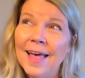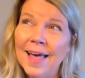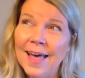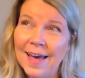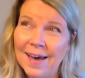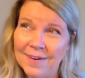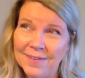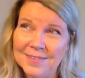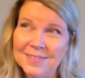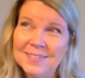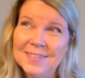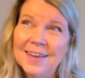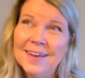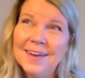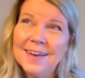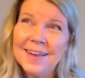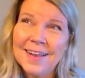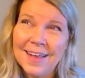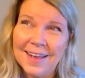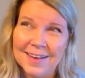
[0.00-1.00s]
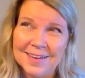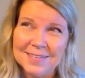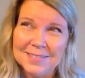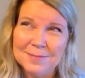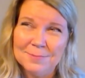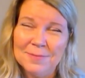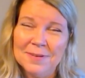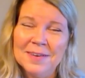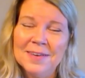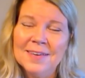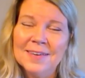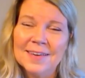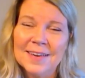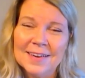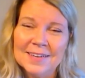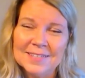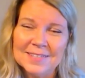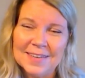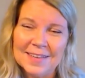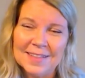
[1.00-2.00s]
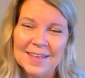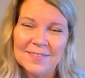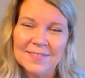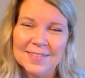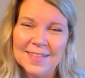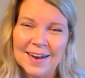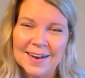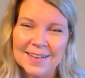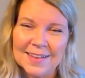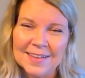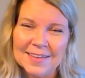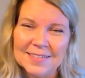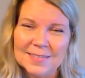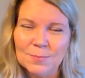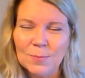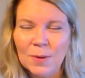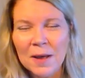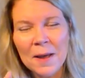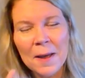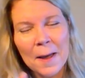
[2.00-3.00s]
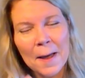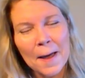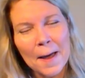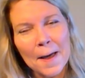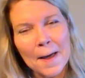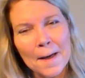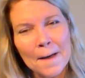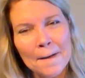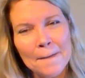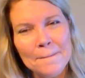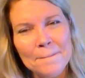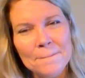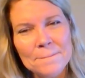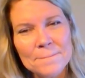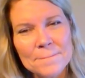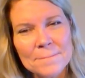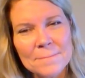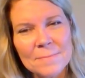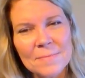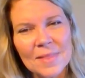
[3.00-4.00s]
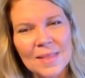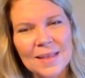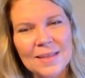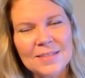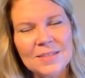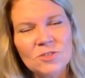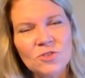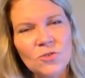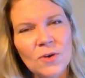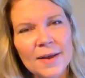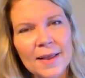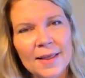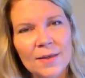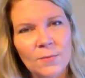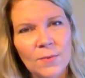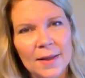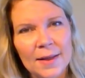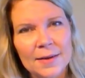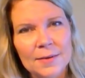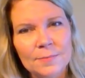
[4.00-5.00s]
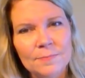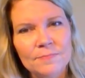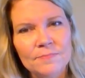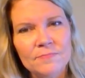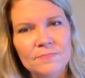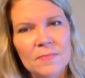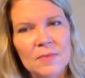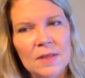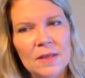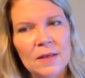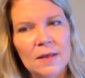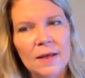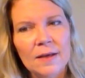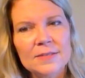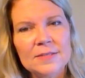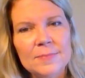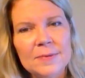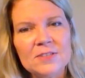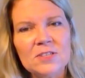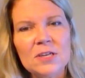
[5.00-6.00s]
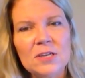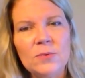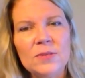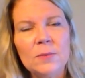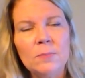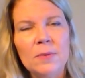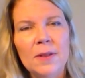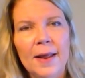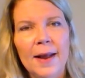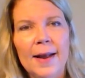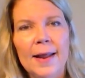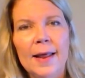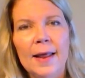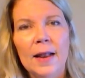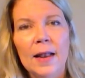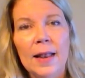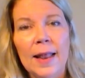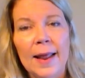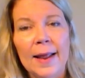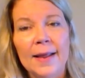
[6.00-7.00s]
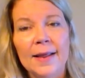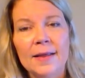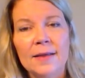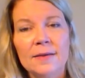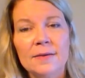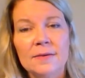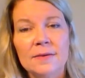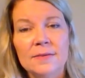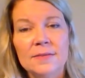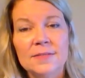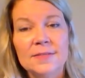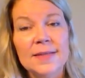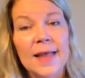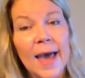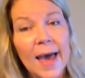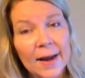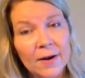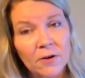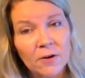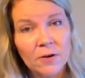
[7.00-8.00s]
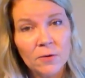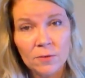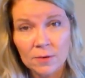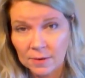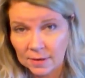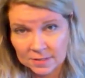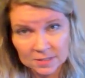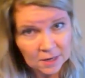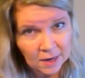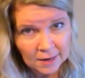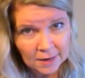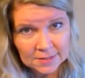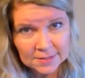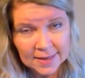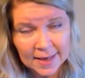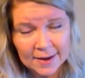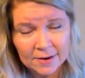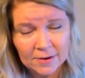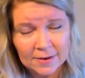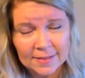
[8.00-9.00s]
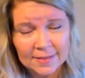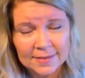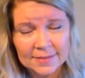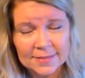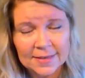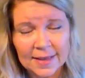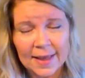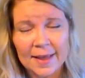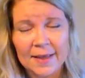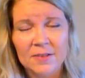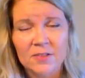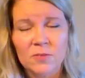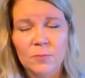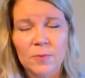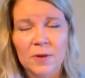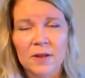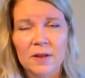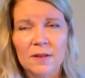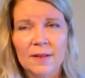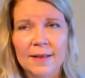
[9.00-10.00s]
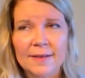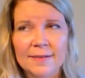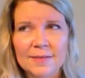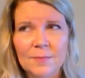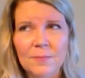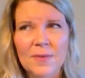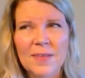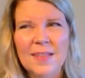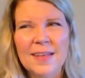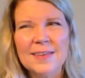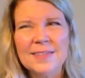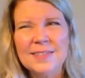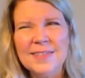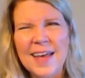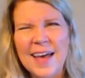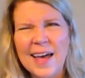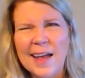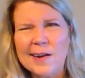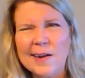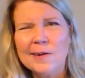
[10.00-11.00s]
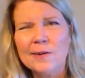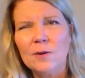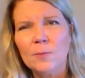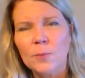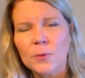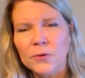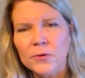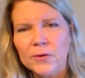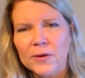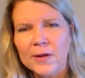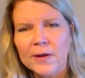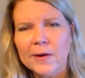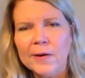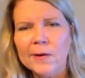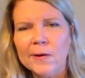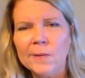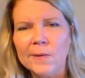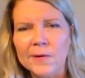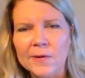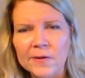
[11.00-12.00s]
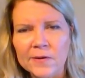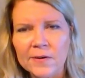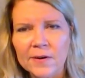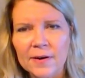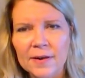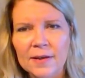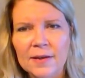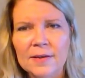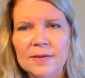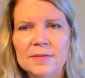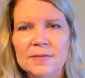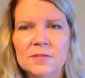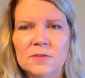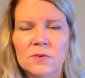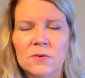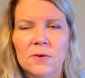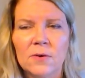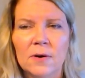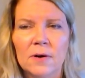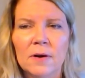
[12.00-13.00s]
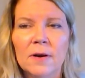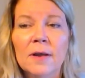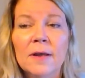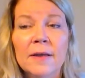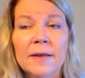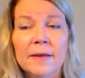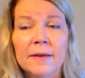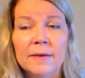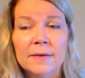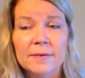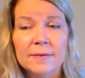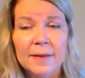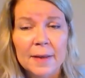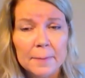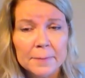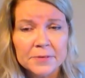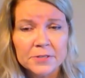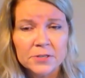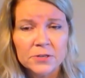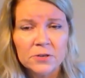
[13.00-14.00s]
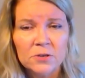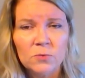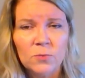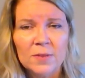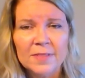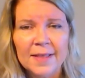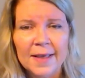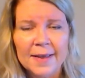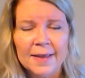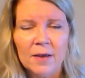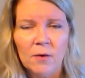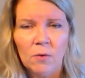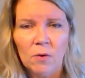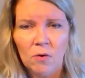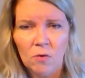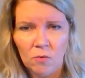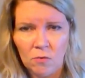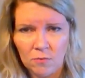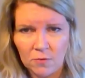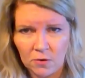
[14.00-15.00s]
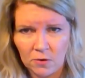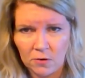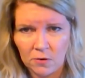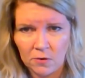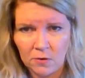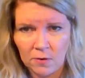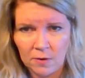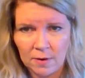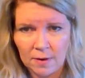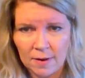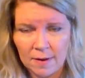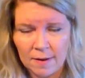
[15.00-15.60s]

house cusp, can't say that without a lisp, is a tricky one, especially with a planet like Saturn. It's not Saturn in this case, but like something like Saturn or Pluto or Uranus or Neptune. When they go over